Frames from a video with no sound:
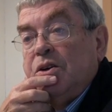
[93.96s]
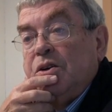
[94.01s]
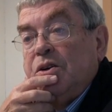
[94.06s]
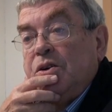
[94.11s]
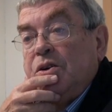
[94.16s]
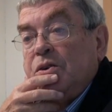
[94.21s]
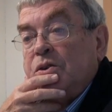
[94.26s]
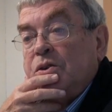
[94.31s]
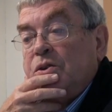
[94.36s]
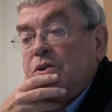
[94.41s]

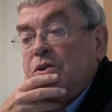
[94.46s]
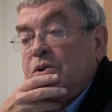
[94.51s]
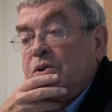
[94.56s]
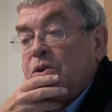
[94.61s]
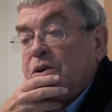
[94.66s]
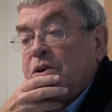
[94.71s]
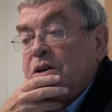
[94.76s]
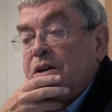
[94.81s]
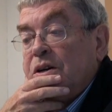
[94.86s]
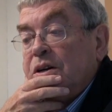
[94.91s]
you
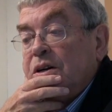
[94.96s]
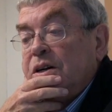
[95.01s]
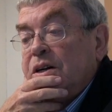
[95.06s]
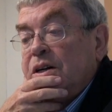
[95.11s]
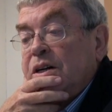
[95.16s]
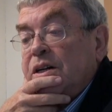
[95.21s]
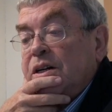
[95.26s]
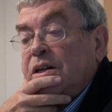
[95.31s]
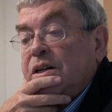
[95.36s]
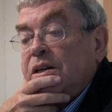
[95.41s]
took
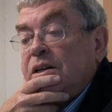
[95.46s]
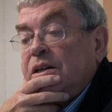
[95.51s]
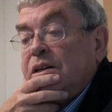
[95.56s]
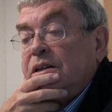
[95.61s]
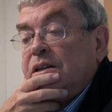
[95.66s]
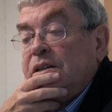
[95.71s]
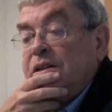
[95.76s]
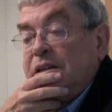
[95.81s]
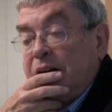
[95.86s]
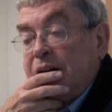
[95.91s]

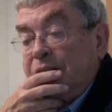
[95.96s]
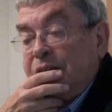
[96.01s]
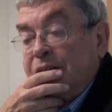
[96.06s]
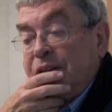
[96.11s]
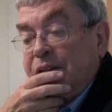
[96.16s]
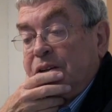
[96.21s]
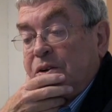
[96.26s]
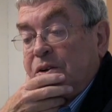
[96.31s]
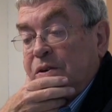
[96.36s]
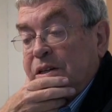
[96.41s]

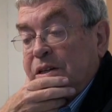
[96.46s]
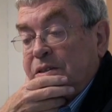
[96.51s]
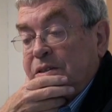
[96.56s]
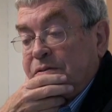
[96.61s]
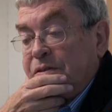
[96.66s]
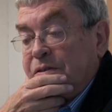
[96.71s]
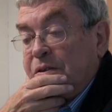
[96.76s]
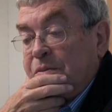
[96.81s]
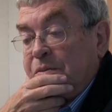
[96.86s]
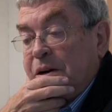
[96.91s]
territories
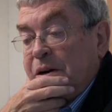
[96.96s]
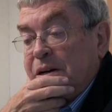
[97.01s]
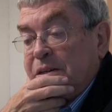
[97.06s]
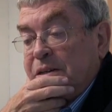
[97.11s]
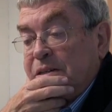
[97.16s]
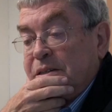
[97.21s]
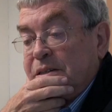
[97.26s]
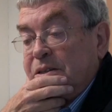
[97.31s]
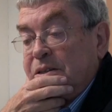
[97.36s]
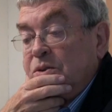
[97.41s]
from
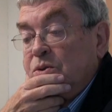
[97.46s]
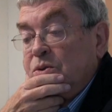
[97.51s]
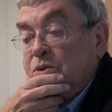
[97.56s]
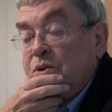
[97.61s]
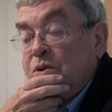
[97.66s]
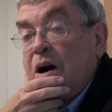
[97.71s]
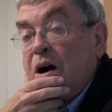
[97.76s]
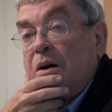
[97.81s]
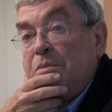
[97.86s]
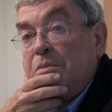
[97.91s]
us, you
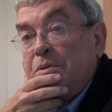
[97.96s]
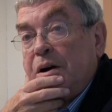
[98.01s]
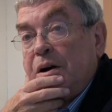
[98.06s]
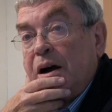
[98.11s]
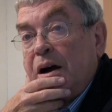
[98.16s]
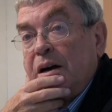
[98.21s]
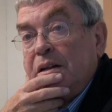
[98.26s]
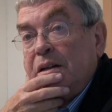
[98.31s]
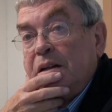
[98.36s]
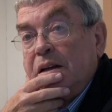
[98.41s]
took our
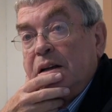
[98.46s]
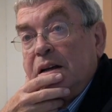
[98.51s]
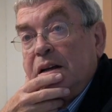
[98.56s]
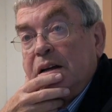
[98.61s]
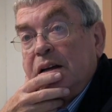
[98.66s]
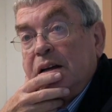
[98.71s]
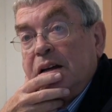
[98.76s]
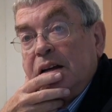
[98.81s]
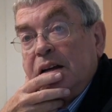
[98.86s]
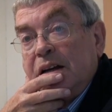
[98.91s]
pride,
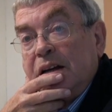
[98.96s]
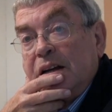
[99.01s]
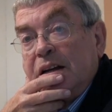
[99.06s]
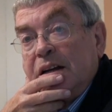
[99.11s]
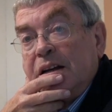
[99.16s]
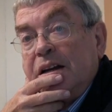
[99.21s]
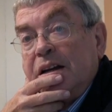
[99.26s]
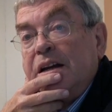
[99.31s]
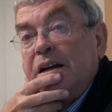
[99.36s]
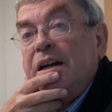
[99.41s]

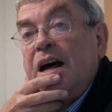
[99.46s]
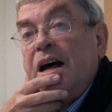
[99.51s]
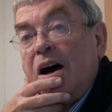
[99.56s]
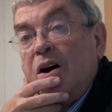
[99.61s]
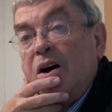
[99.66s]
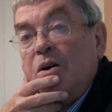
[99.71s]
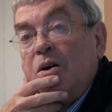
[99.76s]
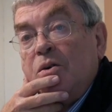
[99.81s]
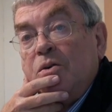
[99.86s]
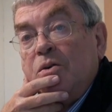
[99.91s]

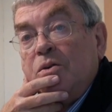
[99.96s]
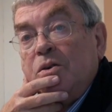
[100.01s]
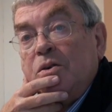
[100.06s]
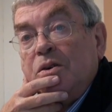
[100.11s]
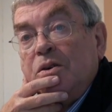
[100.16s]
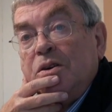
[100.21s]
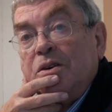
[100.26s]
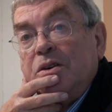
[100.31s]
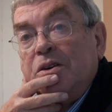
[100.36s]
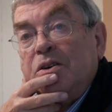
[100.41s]
now
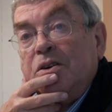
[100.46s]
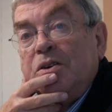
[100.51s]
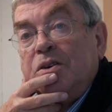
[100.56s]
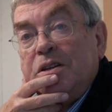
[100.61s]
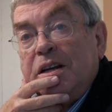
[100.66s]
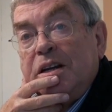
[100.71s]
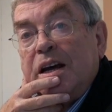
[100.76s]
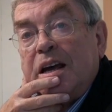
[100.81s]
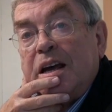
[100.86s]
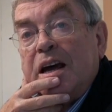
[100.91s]
you're
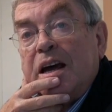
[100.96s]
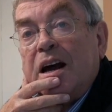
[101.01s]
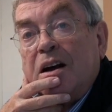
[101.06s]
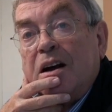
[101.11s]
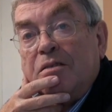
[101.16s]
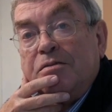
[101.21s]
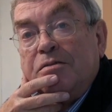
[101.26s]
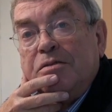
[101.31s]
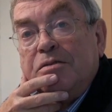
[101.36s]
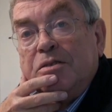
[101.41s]
taking
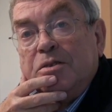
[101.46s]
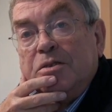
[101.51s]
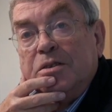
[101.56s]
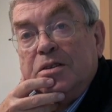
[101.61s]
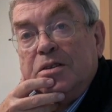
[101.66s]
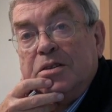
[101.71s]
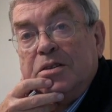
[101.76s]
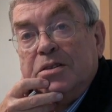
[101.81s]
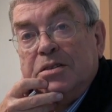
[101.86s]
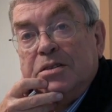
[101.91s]
our food.